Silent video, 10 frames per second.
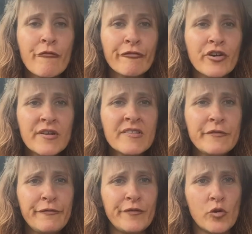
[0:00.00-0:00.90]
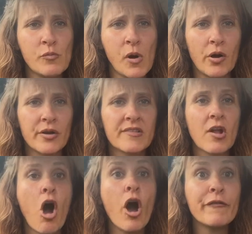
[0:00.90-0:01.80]
First and foremost,
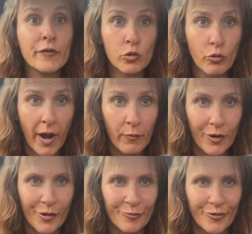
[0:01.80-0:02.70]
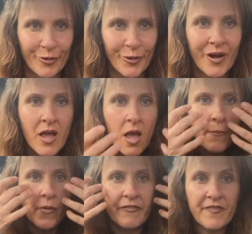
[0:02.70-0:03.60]
I feel great when I'm raw.
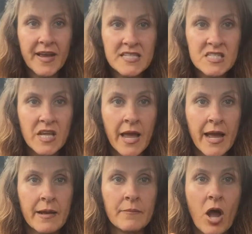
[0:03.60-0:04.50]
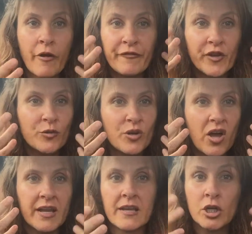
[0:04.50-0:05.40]
My face, I feel
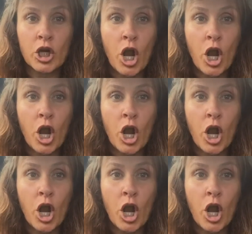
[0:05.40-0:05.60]
like it